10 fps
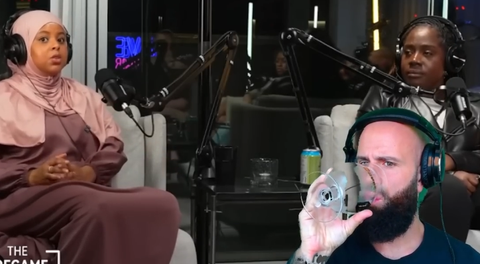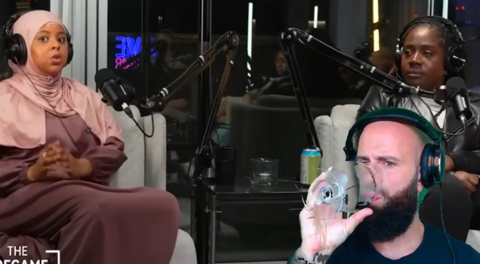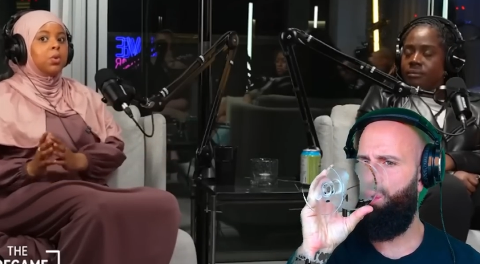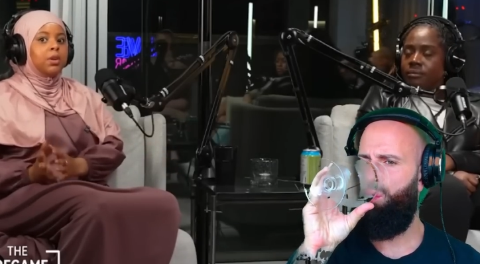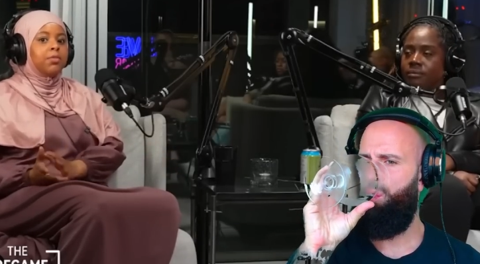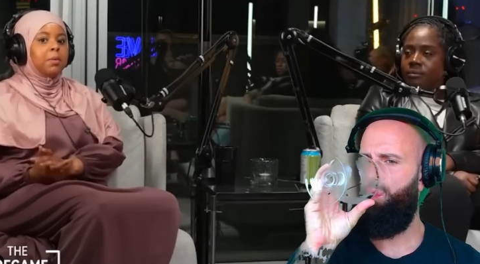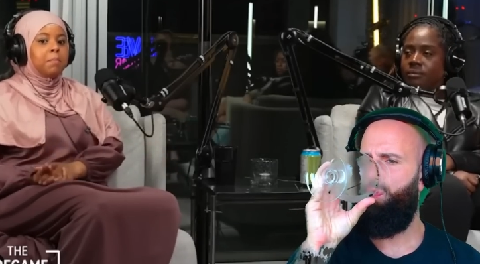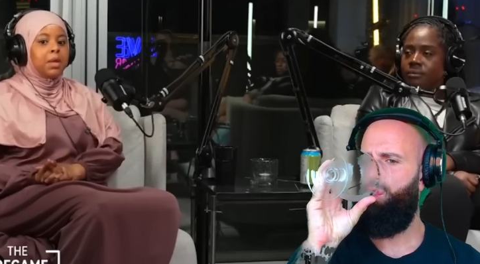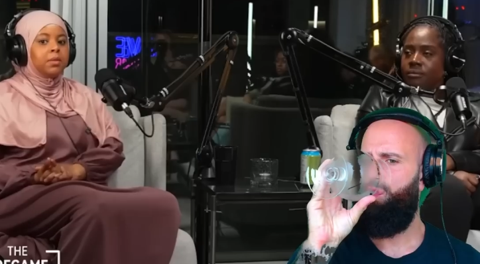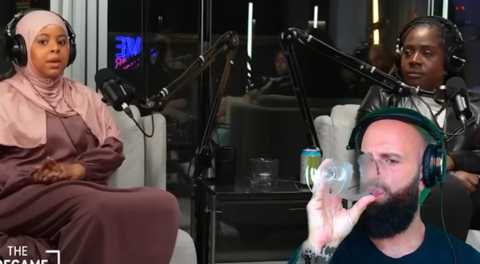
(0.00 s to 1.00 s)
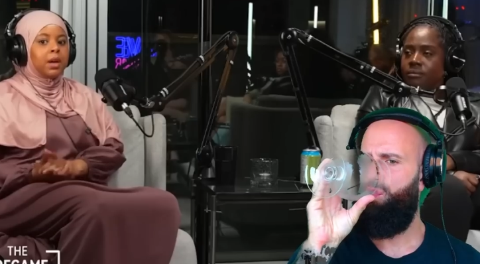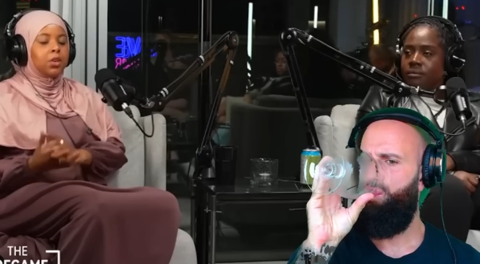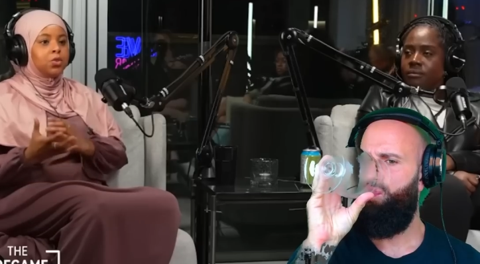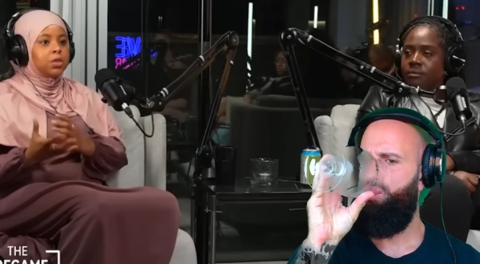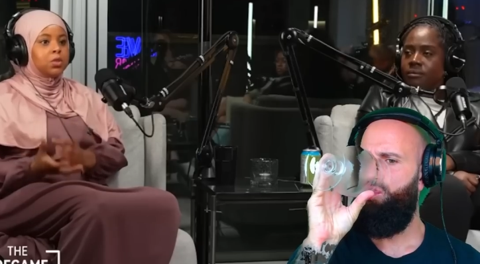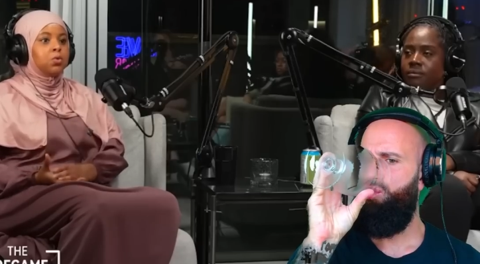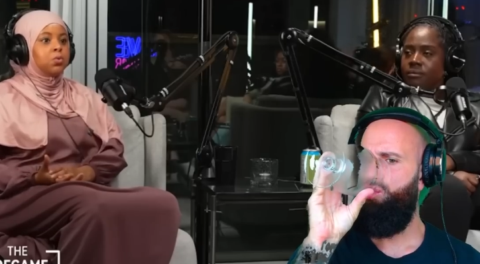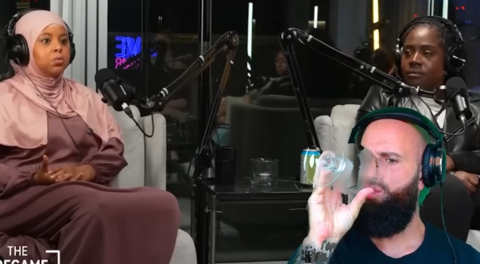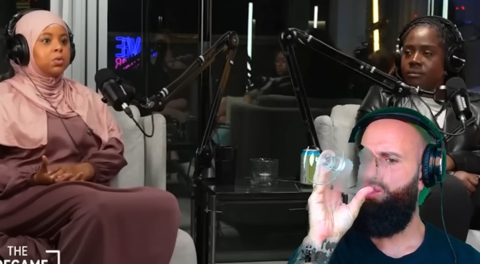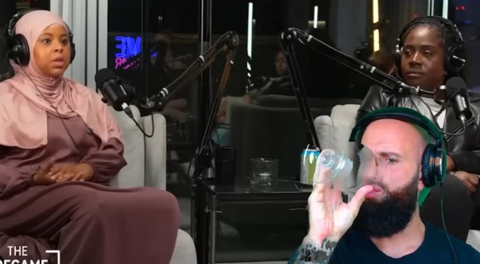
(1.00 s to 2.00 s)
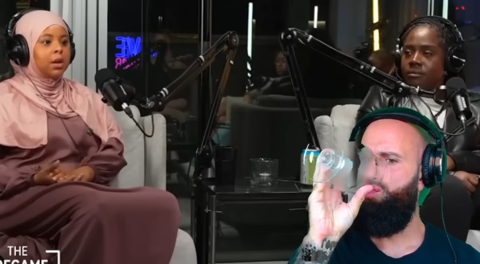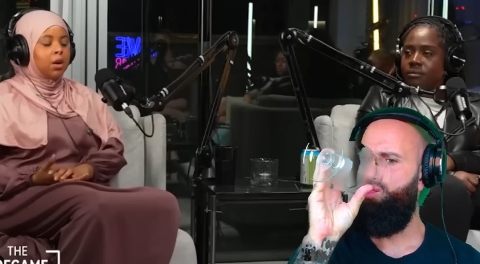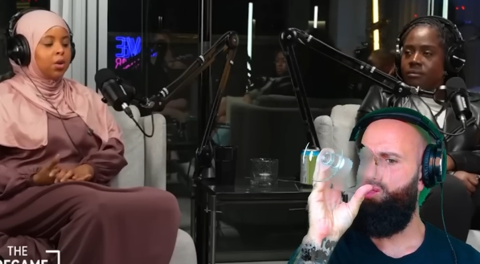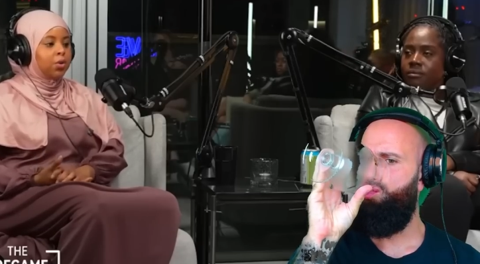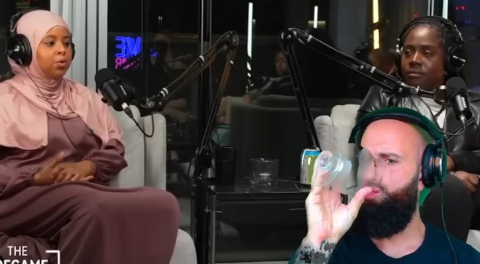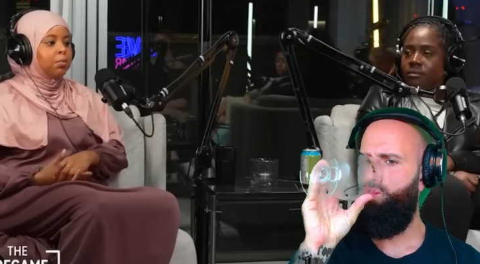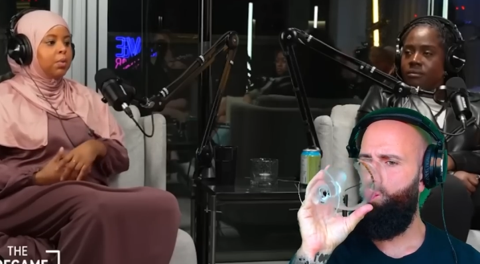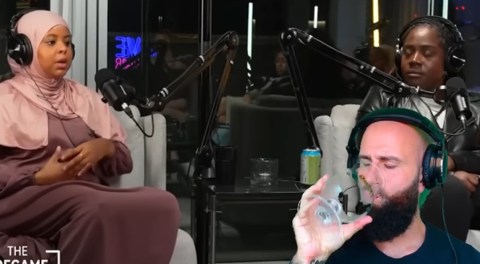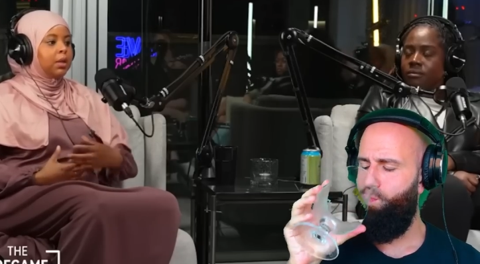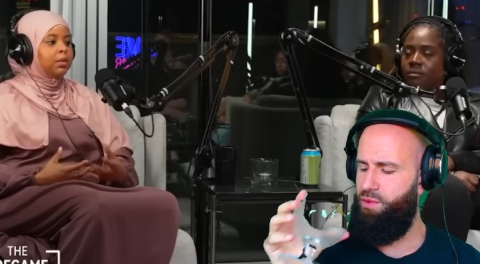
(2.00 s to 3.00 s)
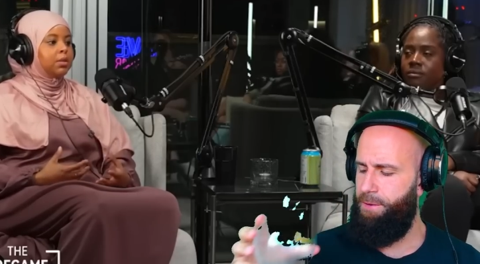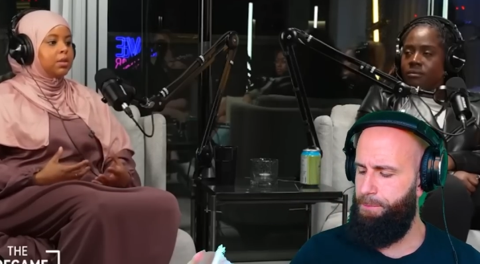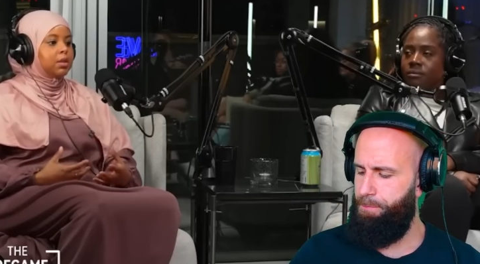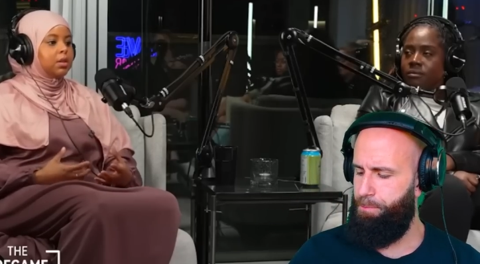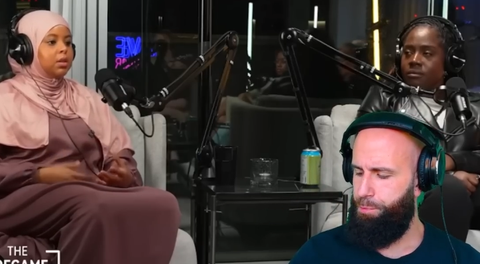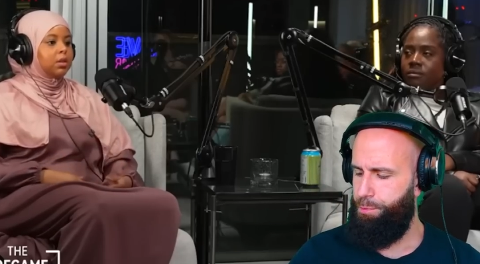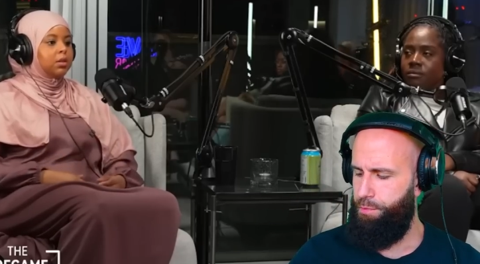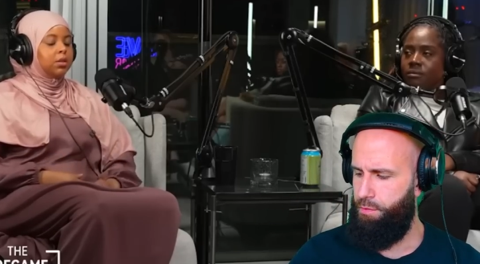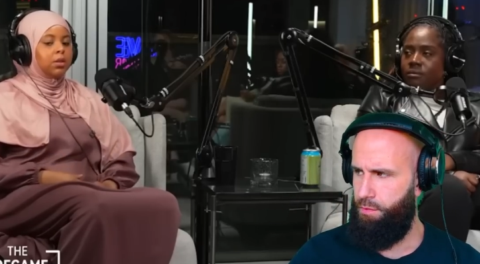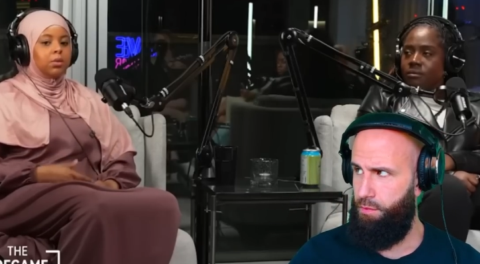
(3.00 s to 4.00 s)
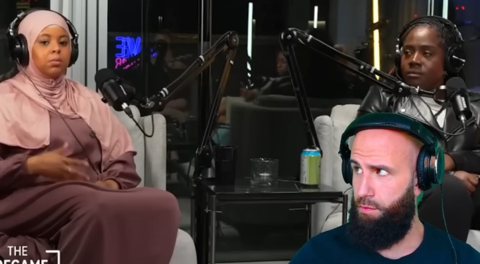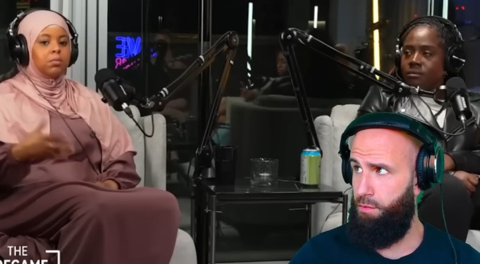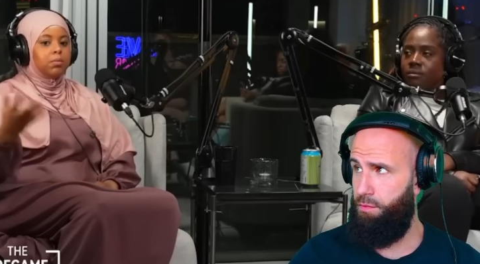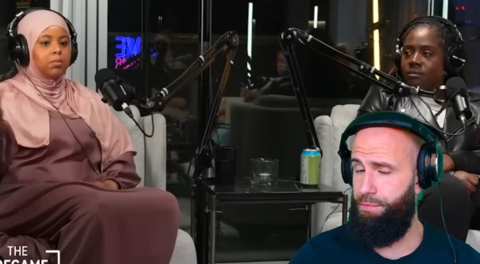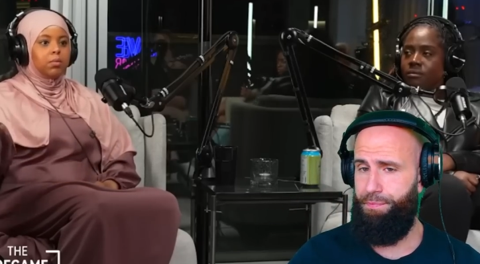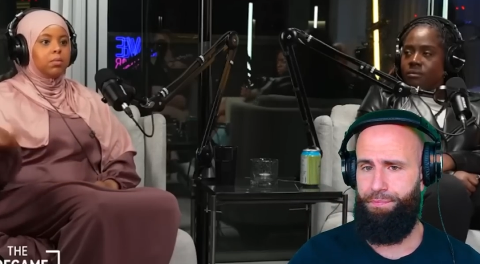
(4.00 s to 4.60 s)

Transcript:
Speaker 1: So if it meant that I could still stay at home and you know. Would you have